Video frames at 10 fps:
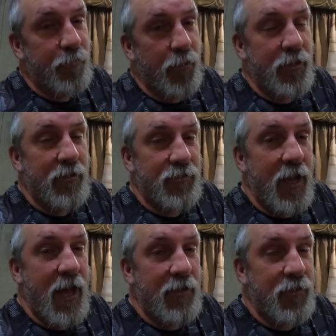pretty good
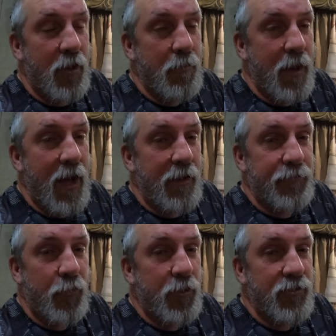size, come by
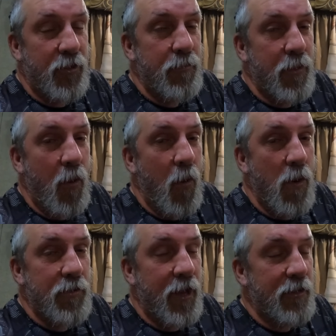20 something
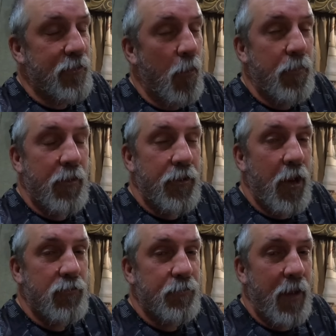yards, and I was hoping a
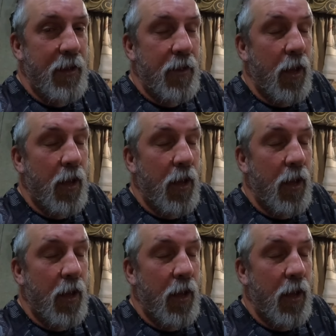duck was behind,